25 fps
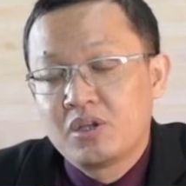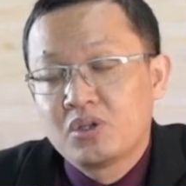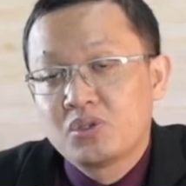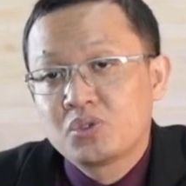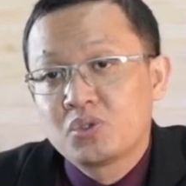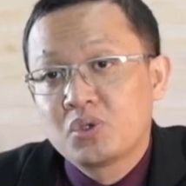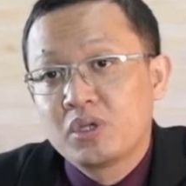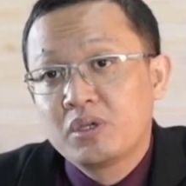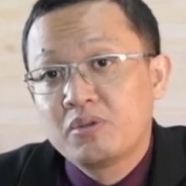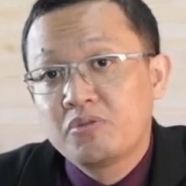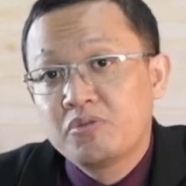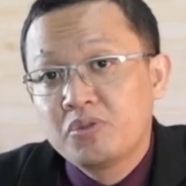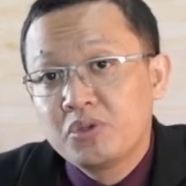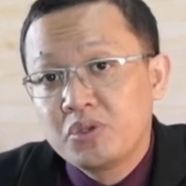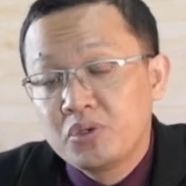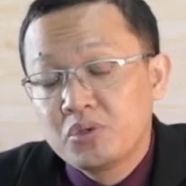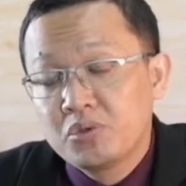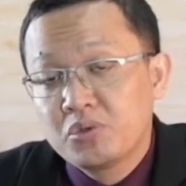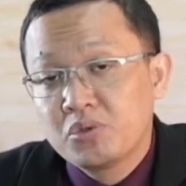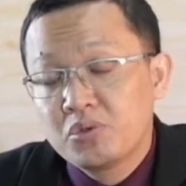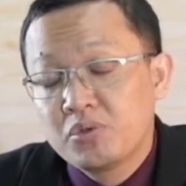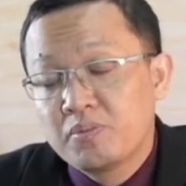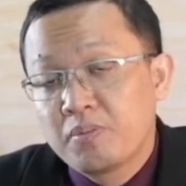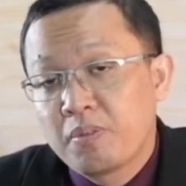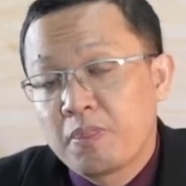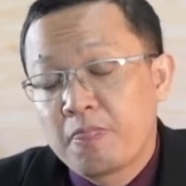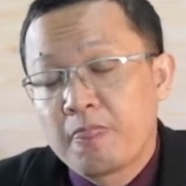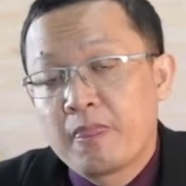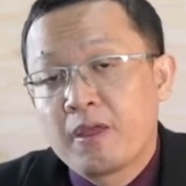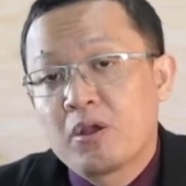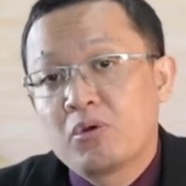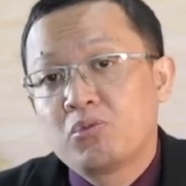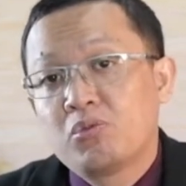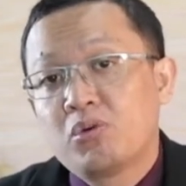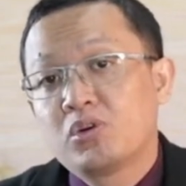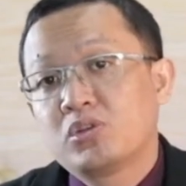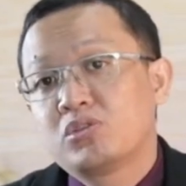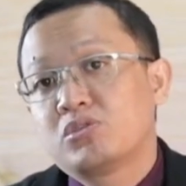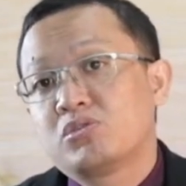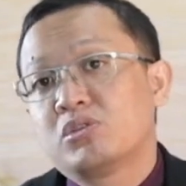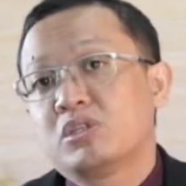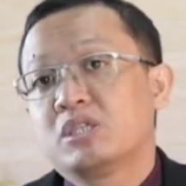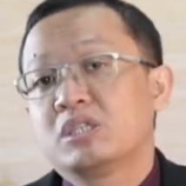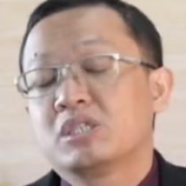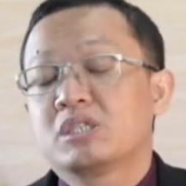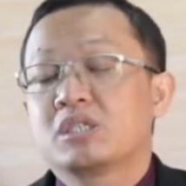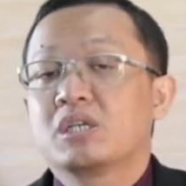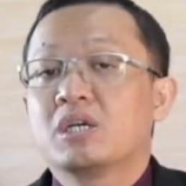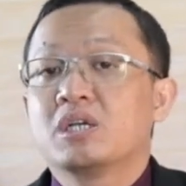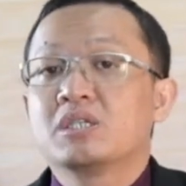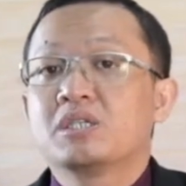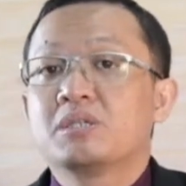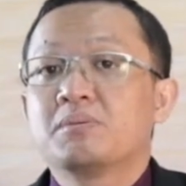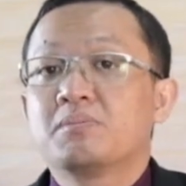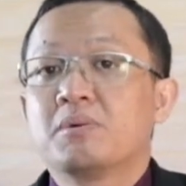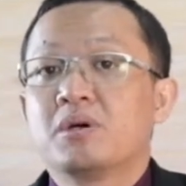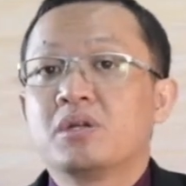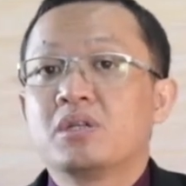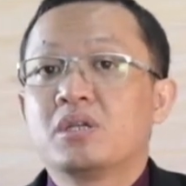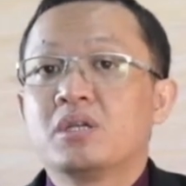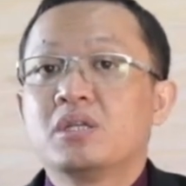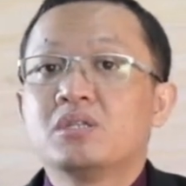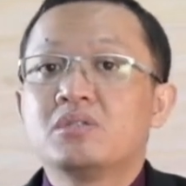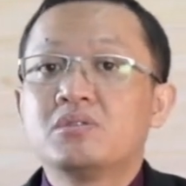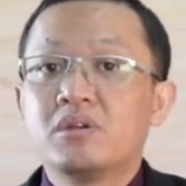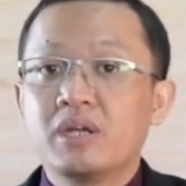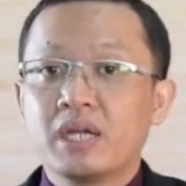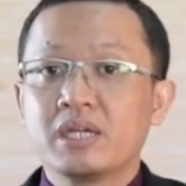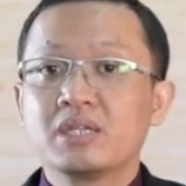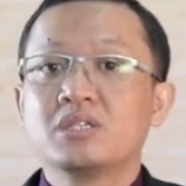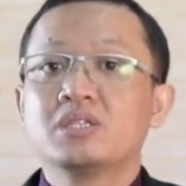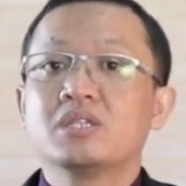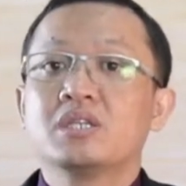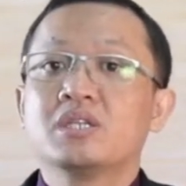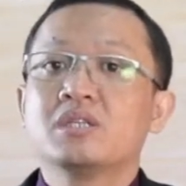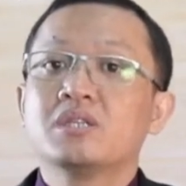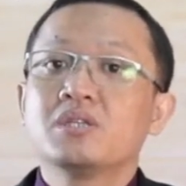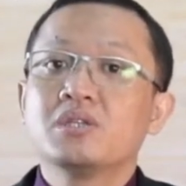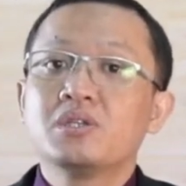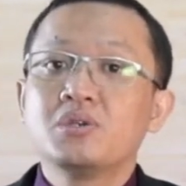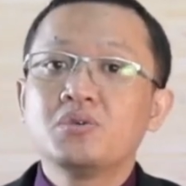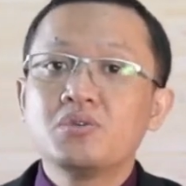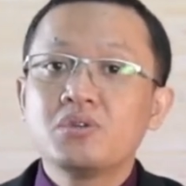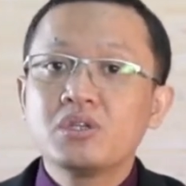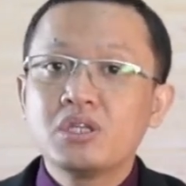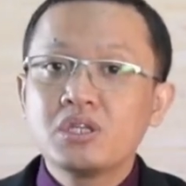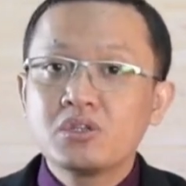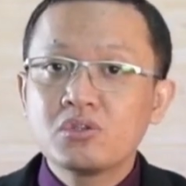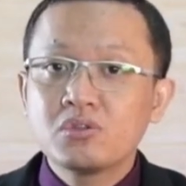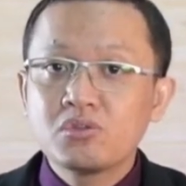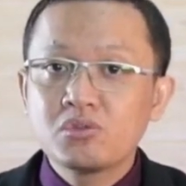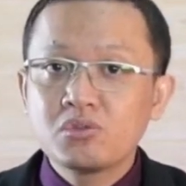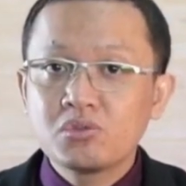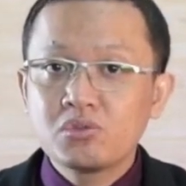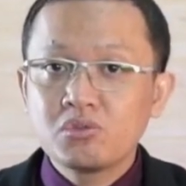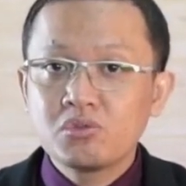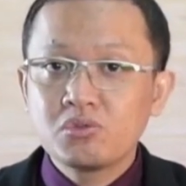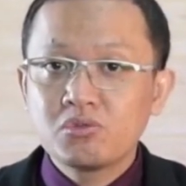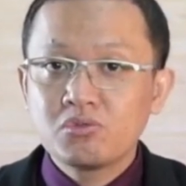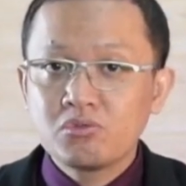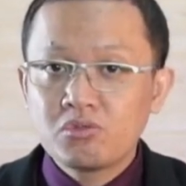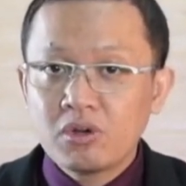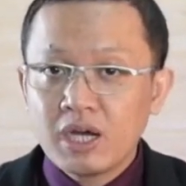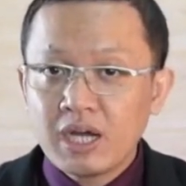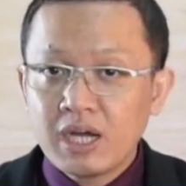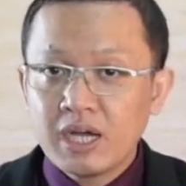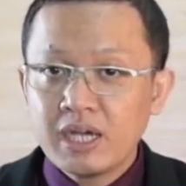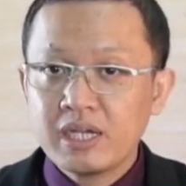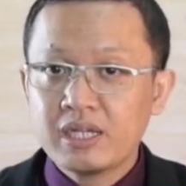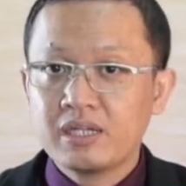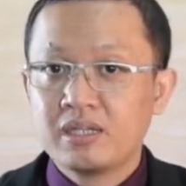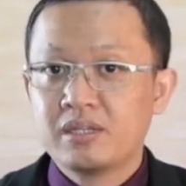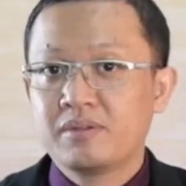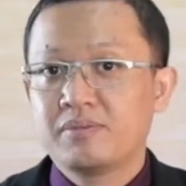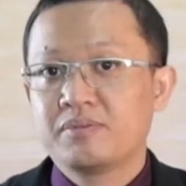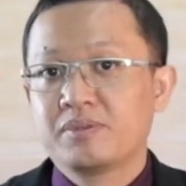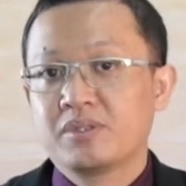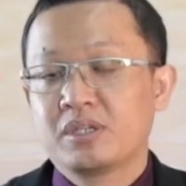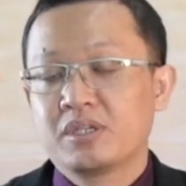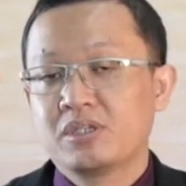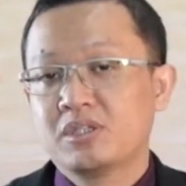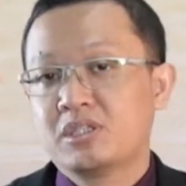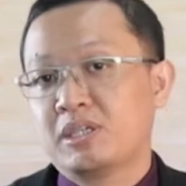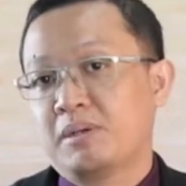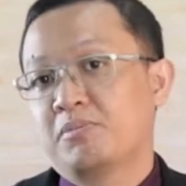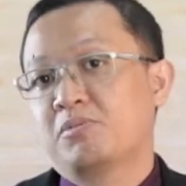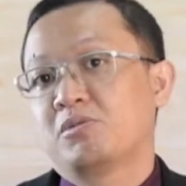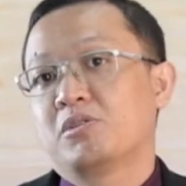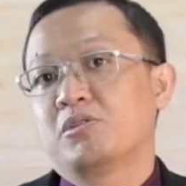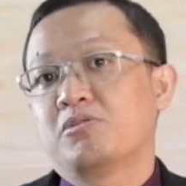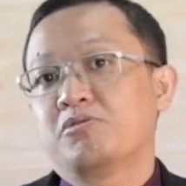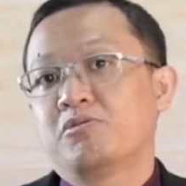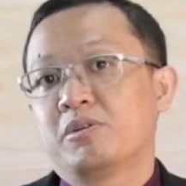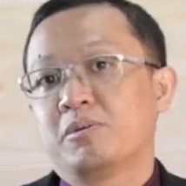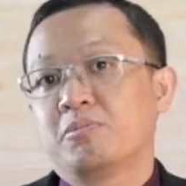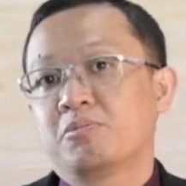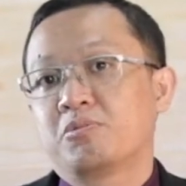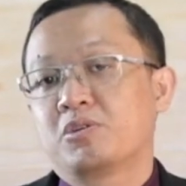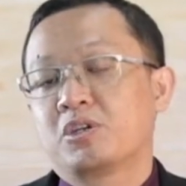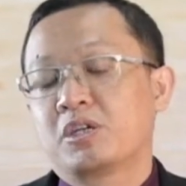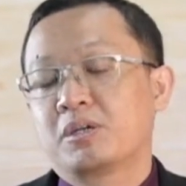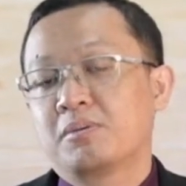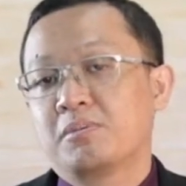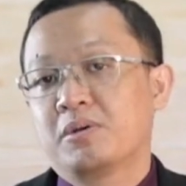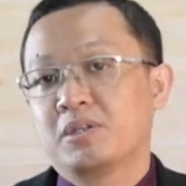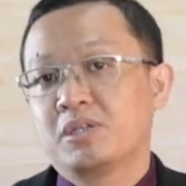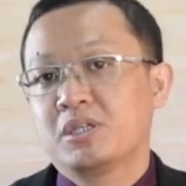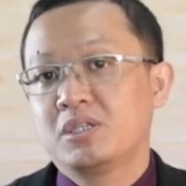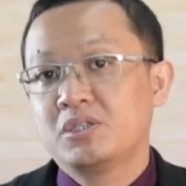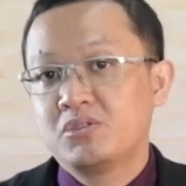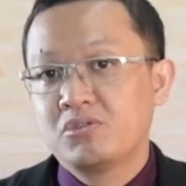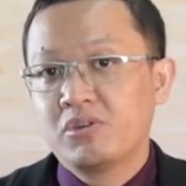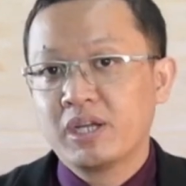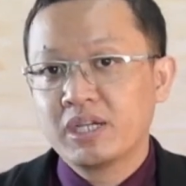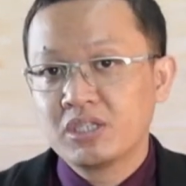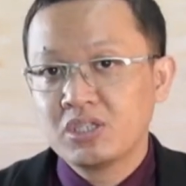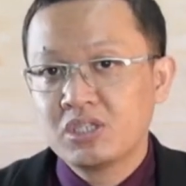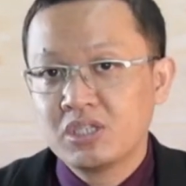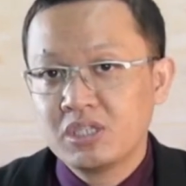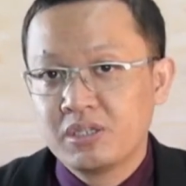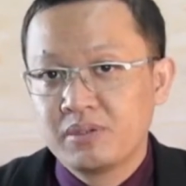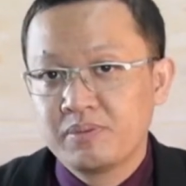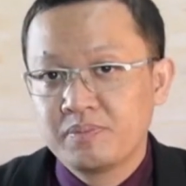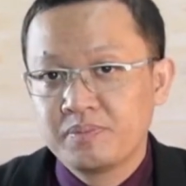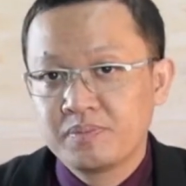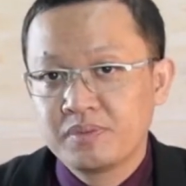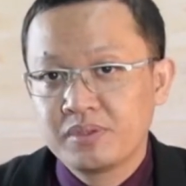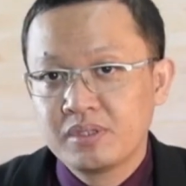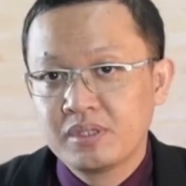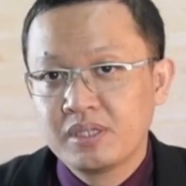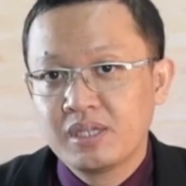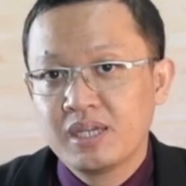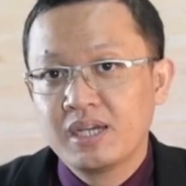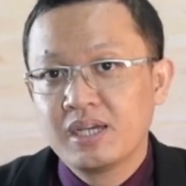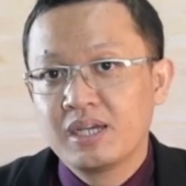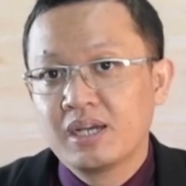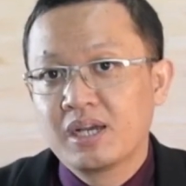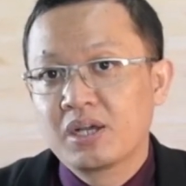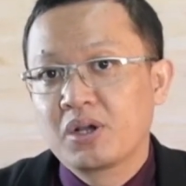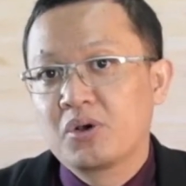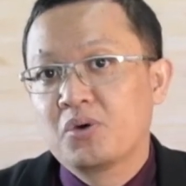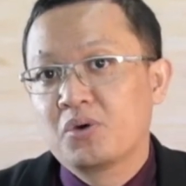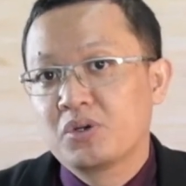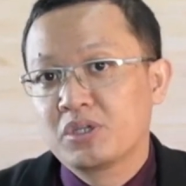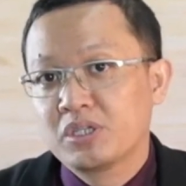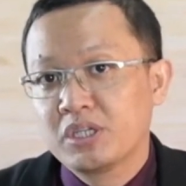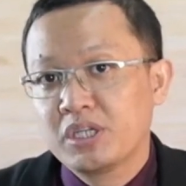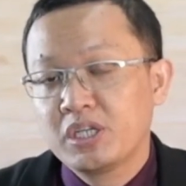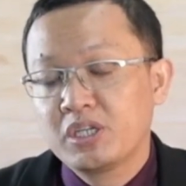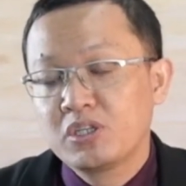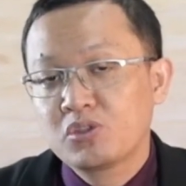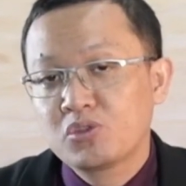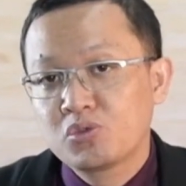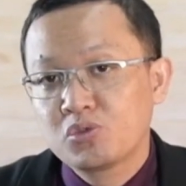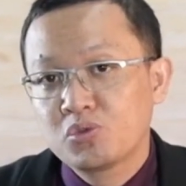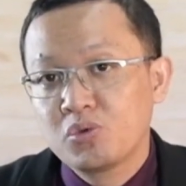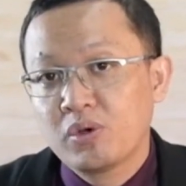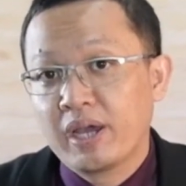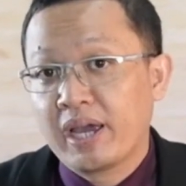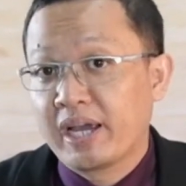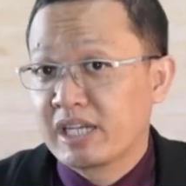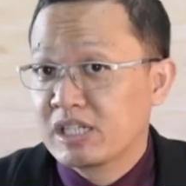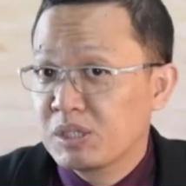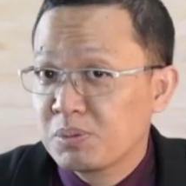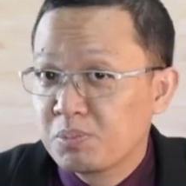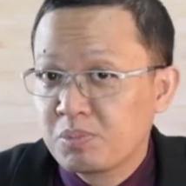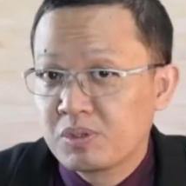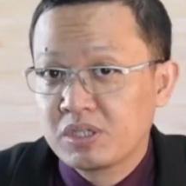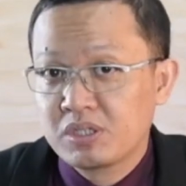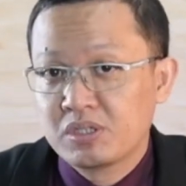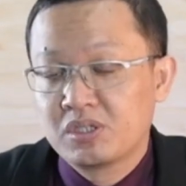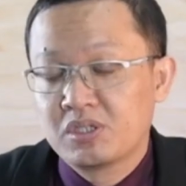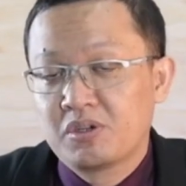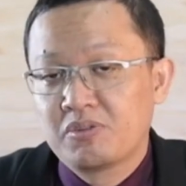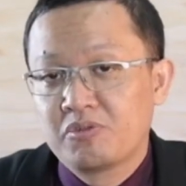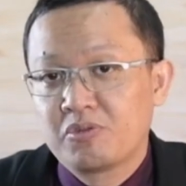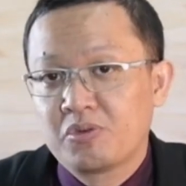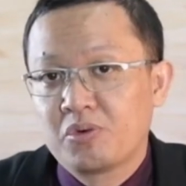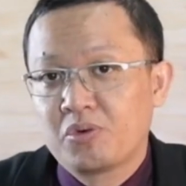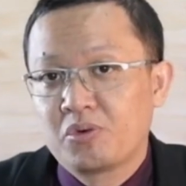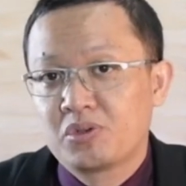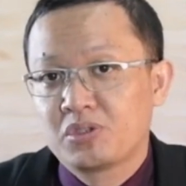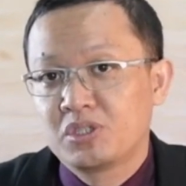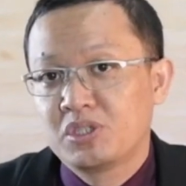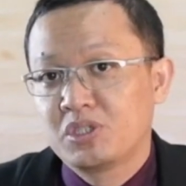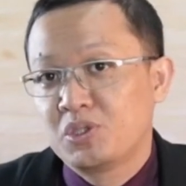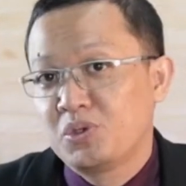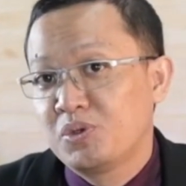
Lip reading: So if you want to discuss about interaction, you need to write conceptual framework about interaction, yeah, according to experts, of course.